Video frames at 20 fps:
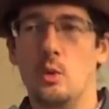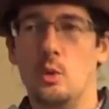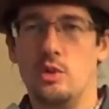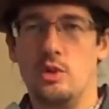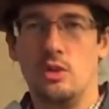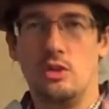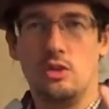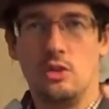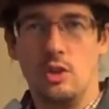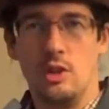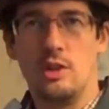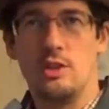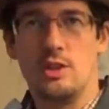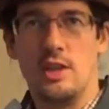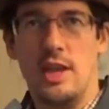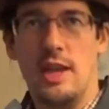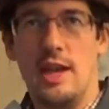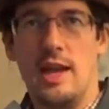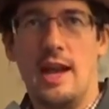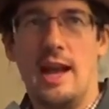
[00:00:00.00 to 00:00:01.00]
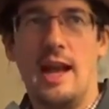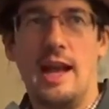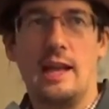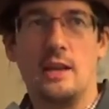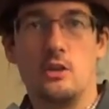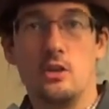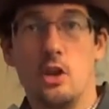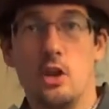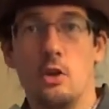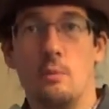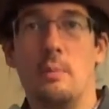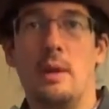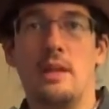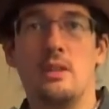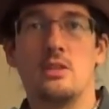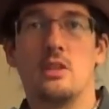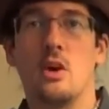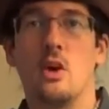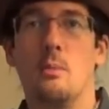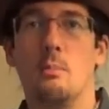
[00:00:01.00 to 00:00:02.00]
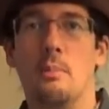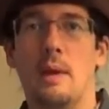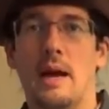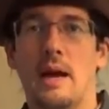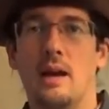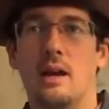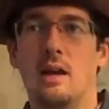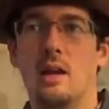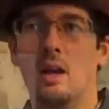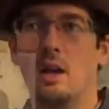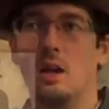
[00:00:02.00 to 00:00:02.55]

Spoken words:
which is solitaire and turn-based combat.